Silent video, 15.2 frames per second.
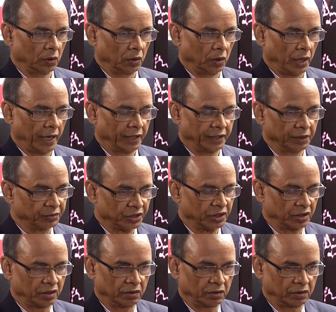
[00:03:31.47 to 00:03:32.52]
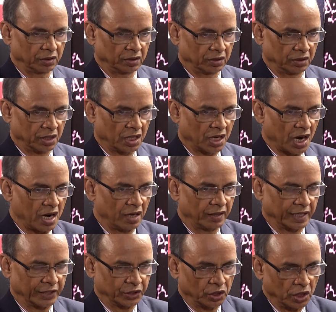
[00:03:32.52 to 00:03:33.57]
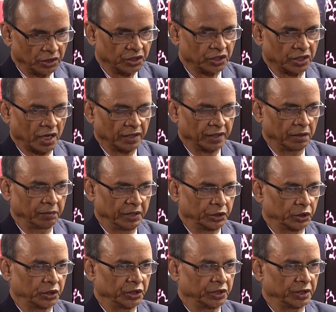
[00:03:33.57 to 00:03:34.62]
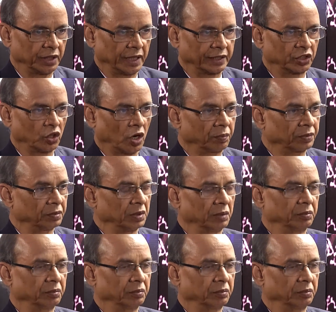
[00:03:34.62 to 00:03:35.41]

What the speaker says: And if the girl does not start her menstruation at the optimum